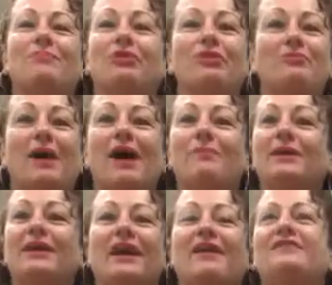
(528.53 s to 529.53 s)
up on the
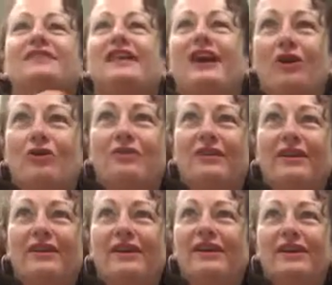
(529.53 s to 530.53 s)
barbie and have as a
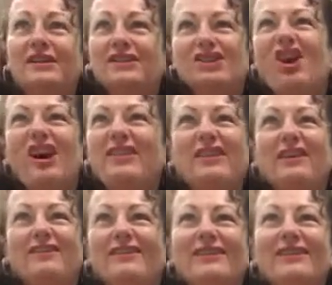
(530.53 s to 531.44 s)
healthy side thing.